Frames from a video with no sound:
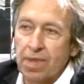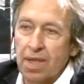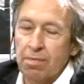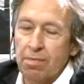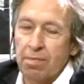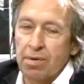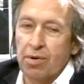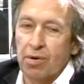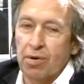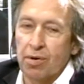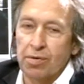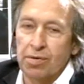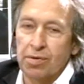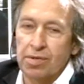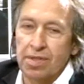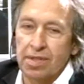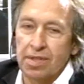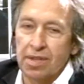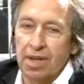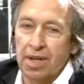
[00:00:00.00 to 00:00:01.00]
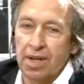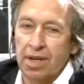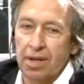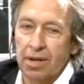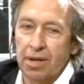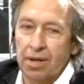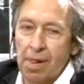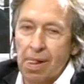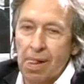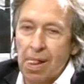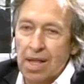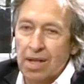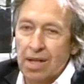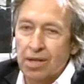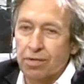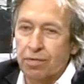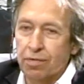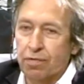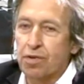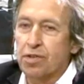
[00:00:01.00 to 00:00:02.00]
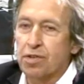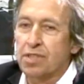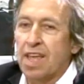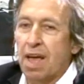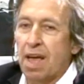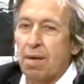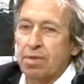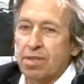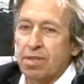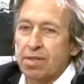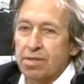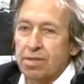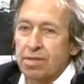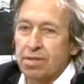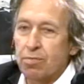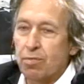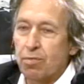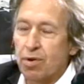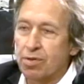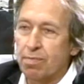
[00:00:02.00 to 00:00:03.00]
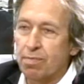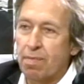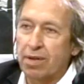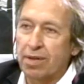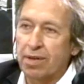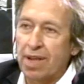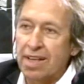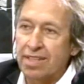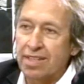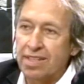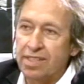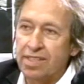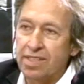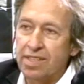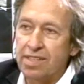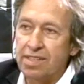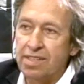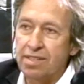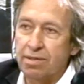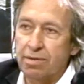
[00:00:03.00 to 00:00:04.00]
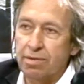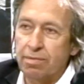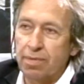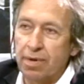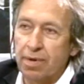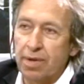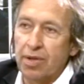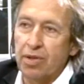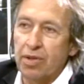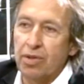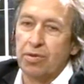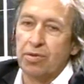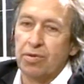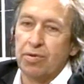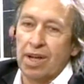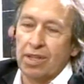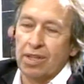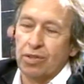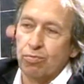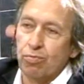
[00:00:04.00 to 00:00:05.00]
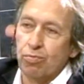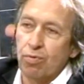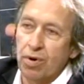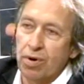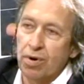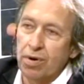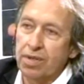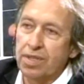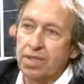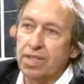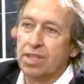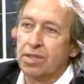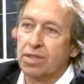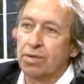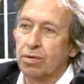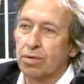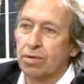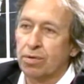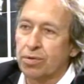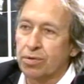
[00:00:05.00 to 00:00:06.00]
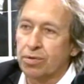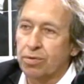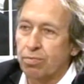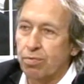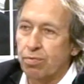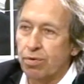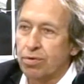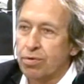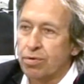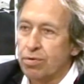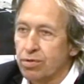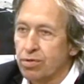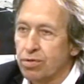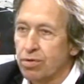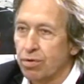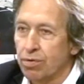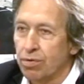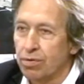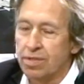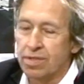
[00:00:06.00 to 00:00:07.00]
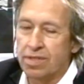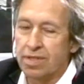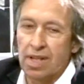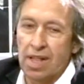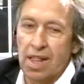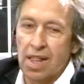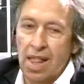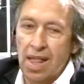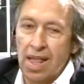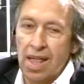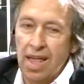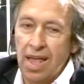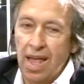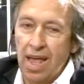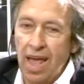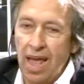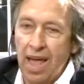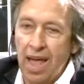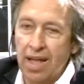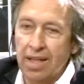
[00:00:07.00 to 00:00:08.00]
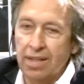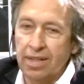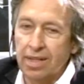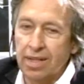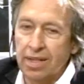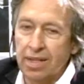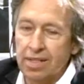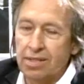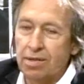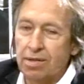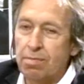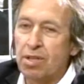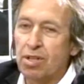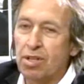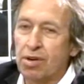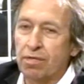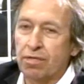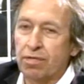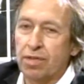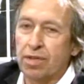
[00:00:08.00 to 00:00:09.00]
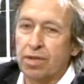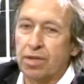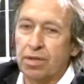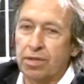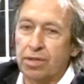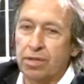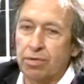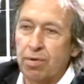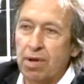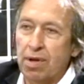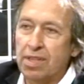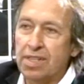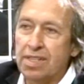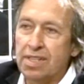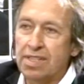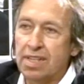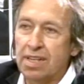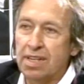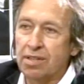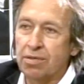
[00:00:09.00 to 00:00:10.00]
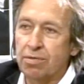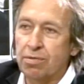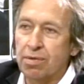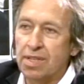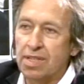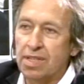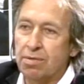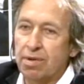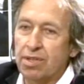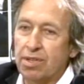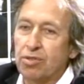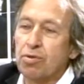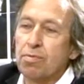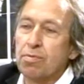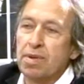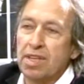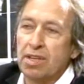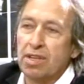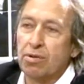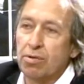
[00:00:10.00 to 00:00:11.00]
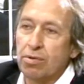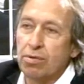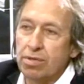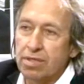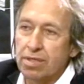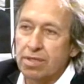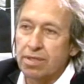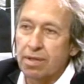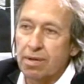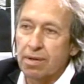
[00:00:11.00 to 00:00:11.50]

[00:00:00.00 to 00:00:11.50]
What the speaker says: because the first capitalism was about asceticism. You had to work in order to produce goods. And in the middle of the 20th century, there were too many goods